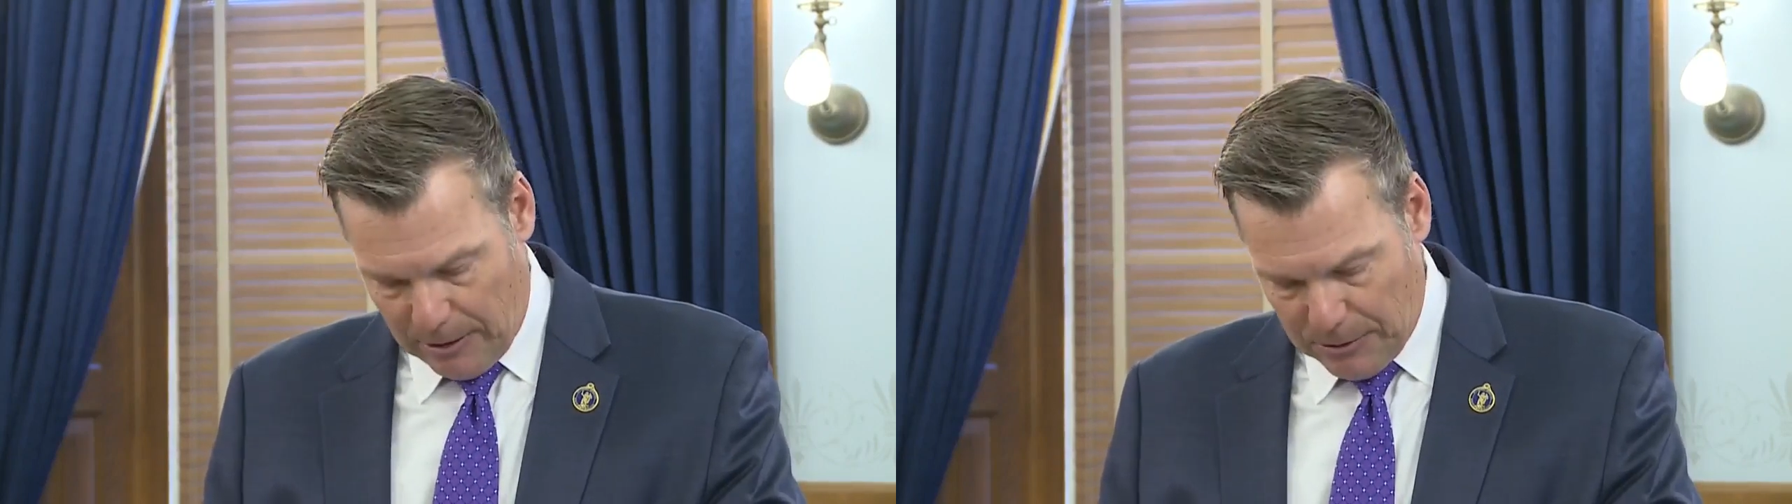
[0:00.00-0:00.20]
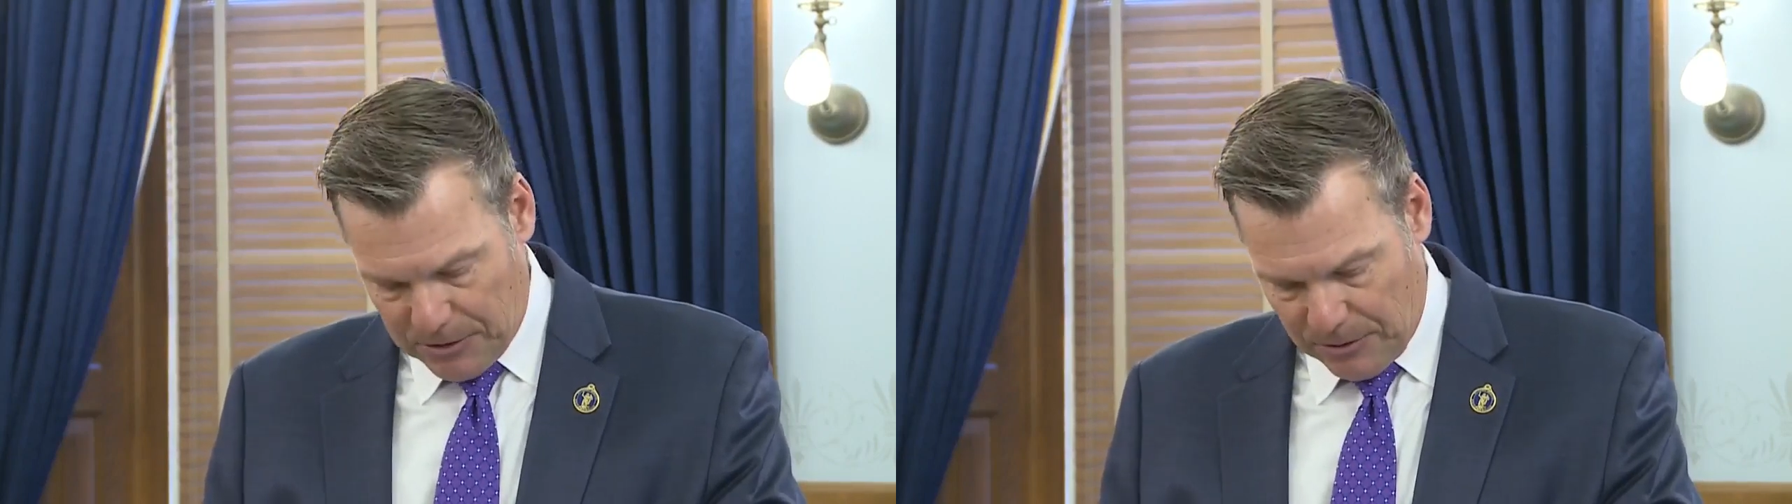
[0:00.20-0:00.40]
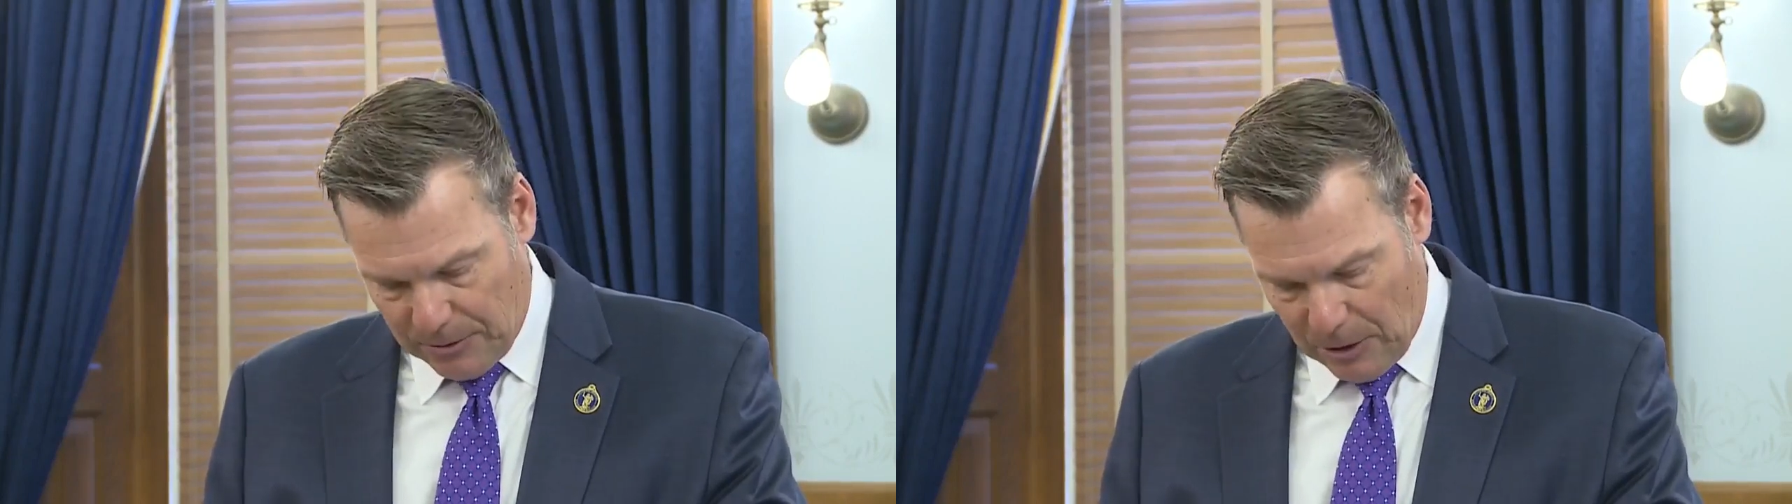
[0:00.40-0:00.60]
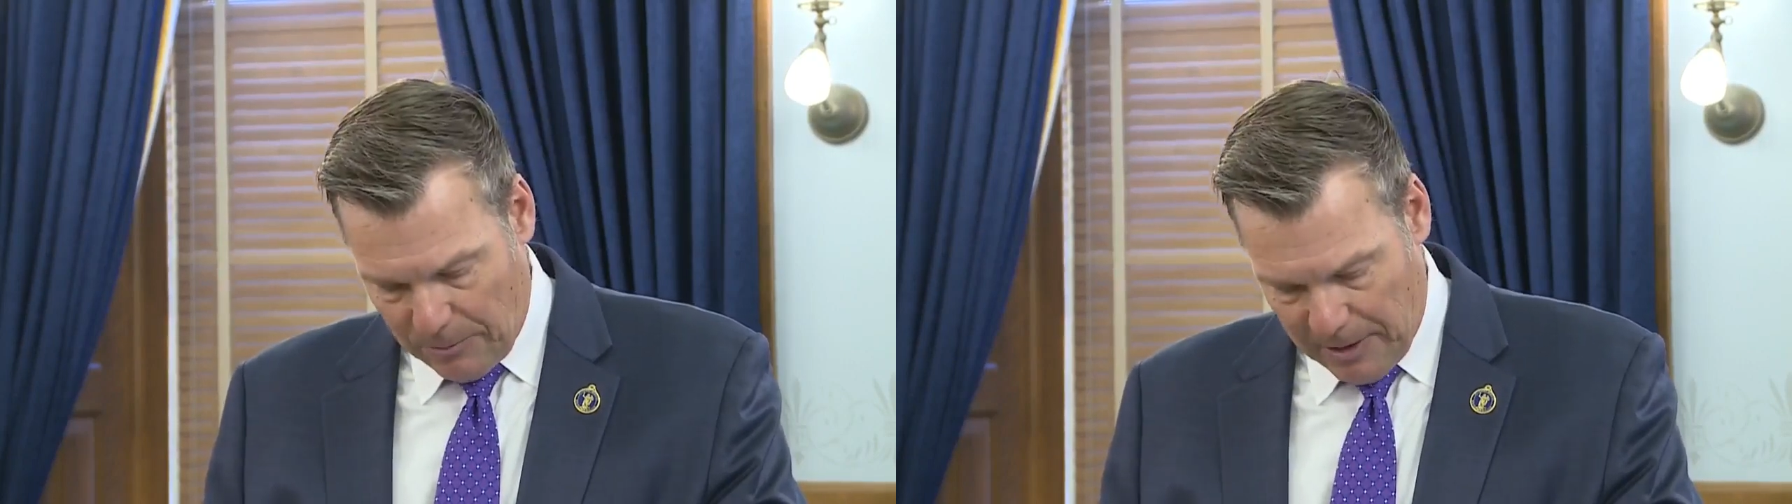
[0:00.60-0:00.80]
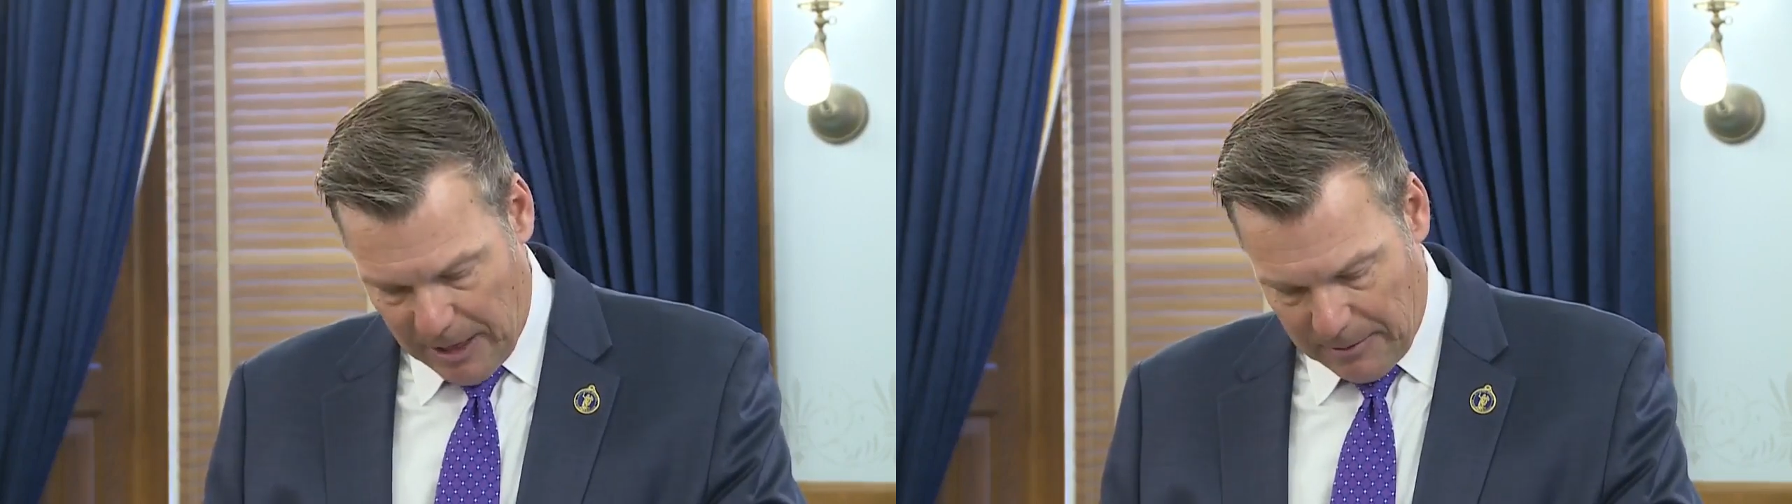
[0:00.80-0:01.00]
in the new student
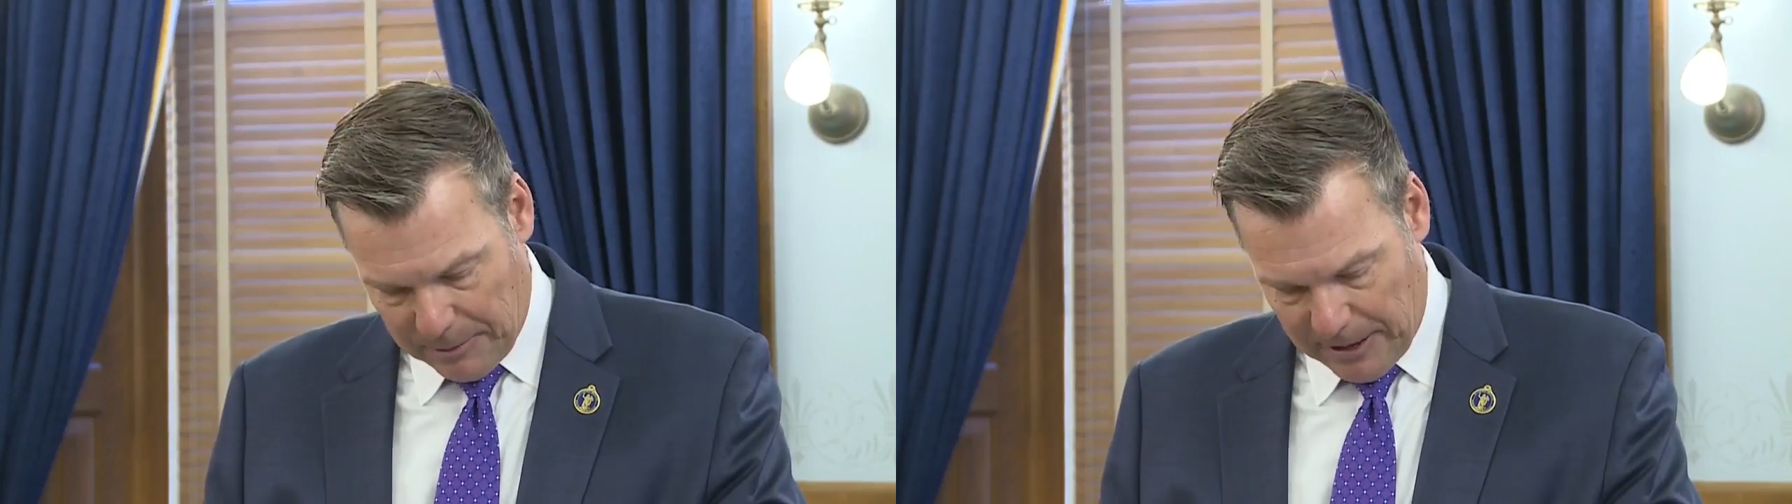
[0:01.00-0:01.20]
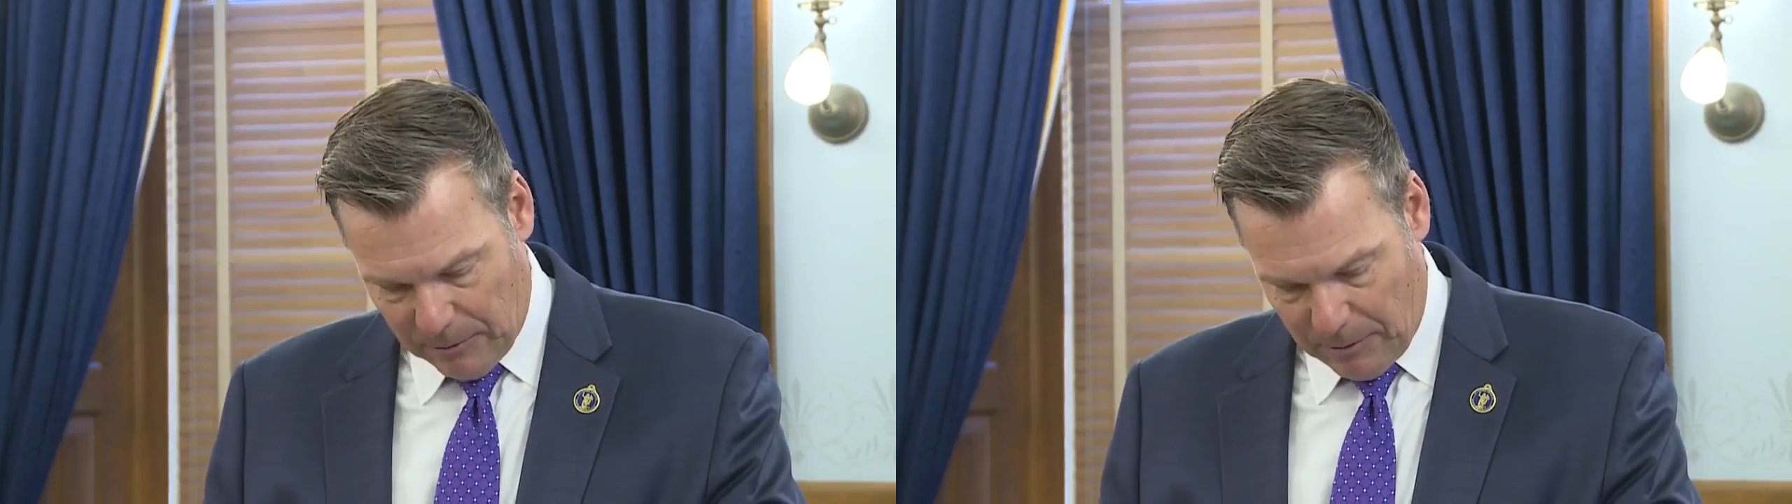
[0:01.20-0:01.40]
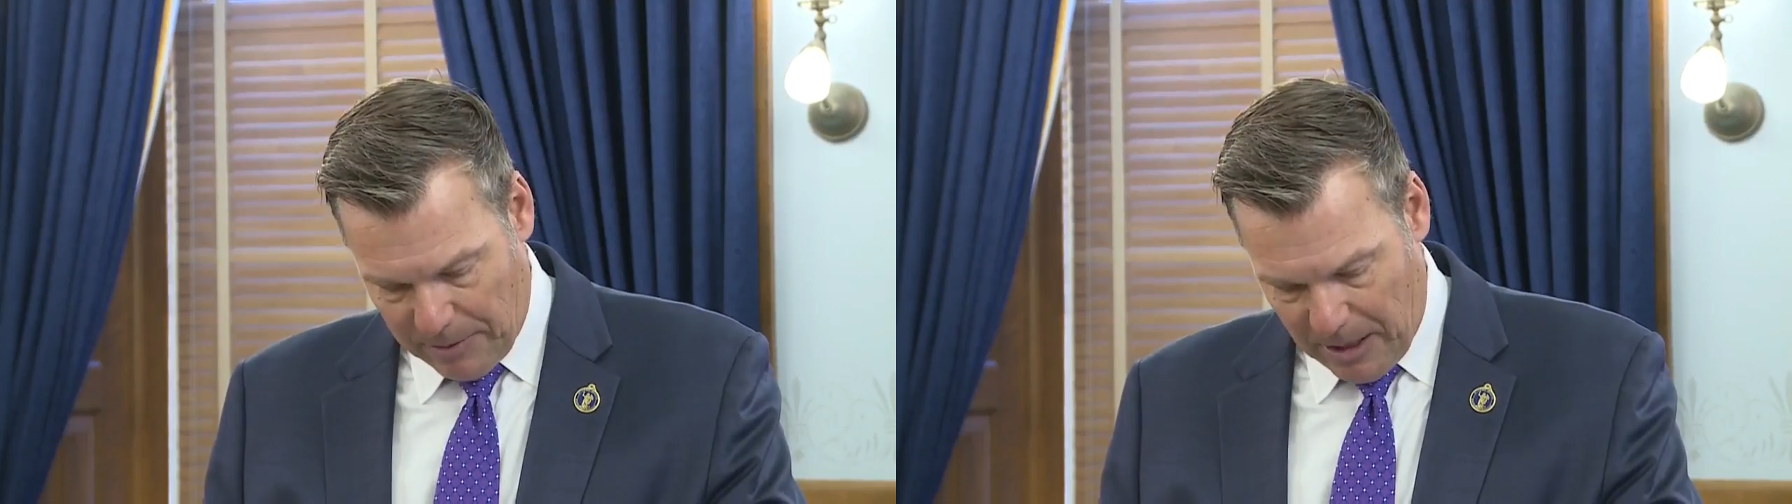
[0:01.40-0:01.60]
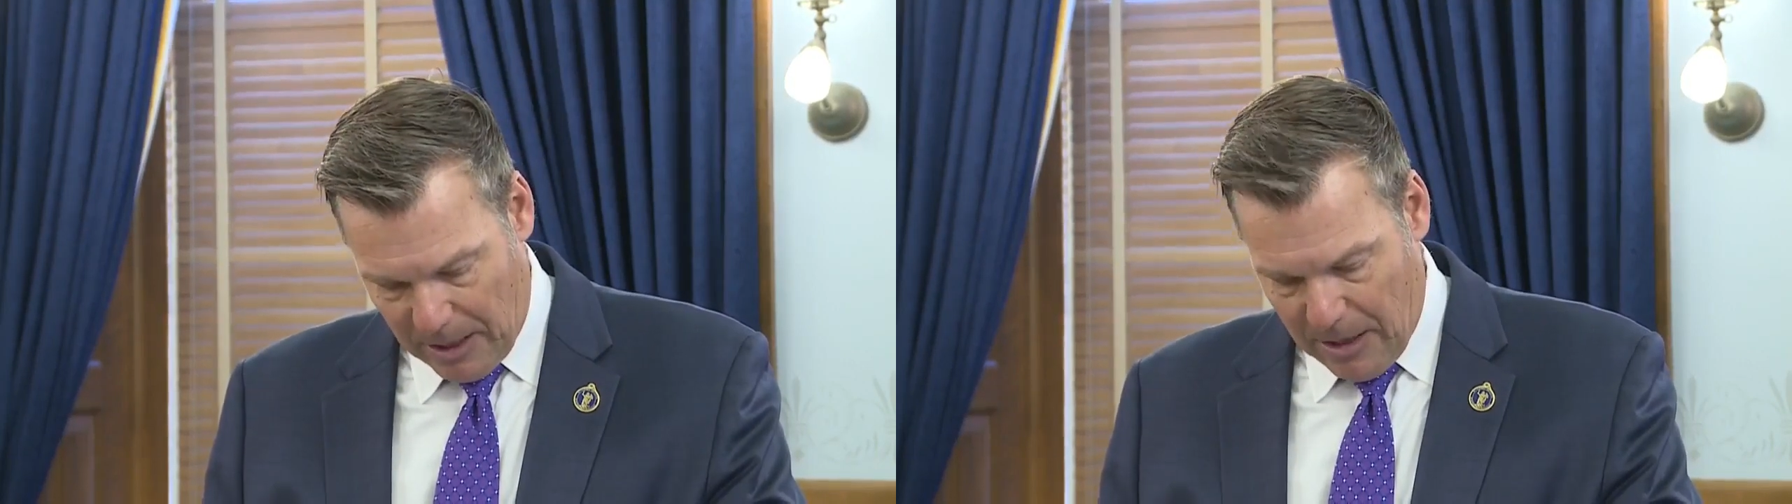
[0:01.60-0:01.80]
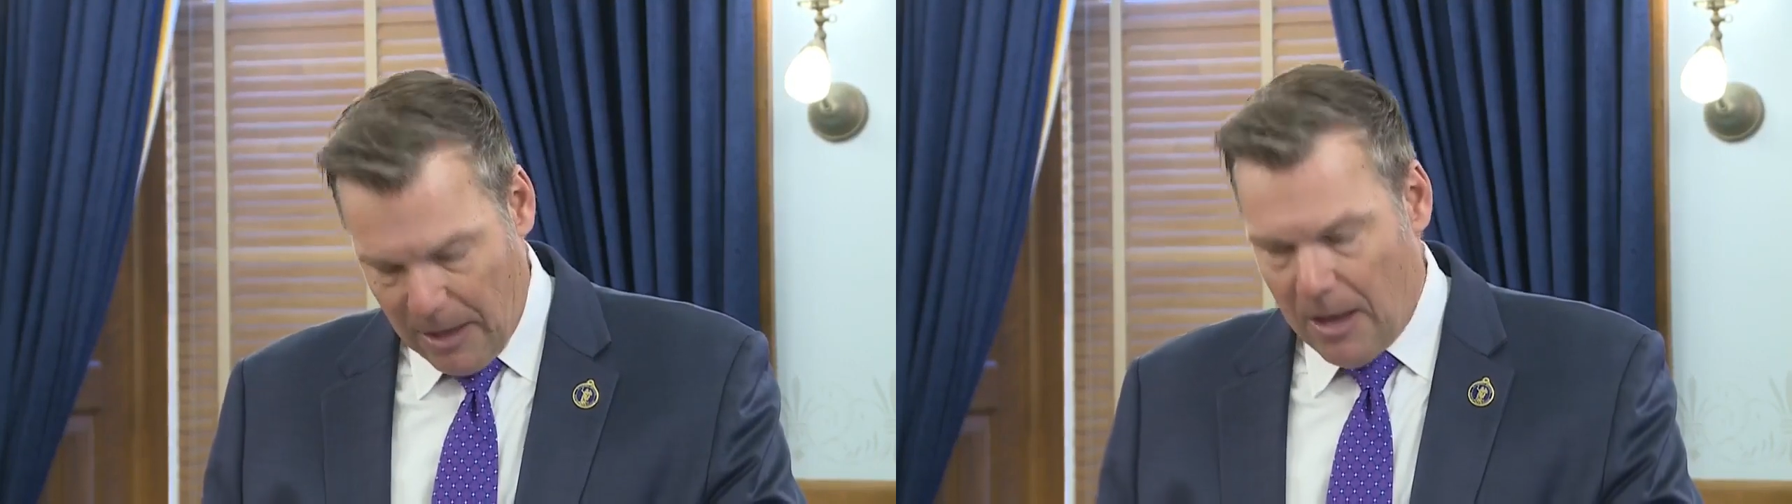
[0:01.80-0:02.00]
loan plan will
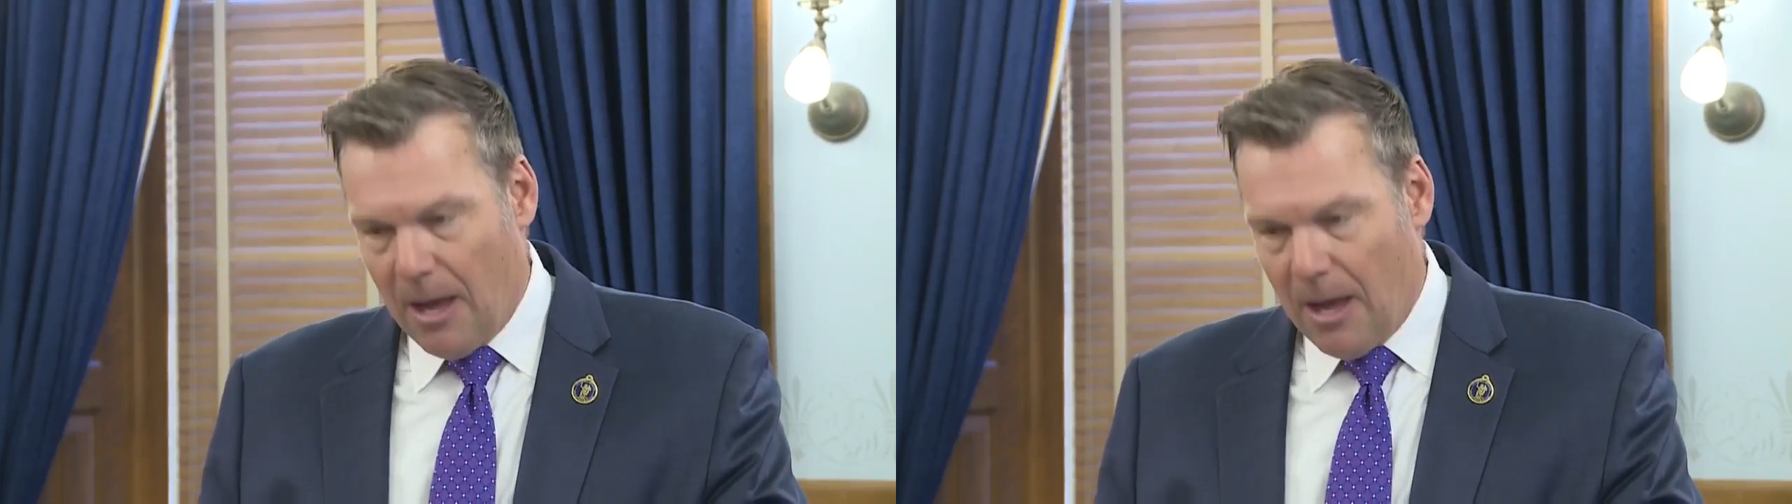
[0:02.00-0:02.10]
be,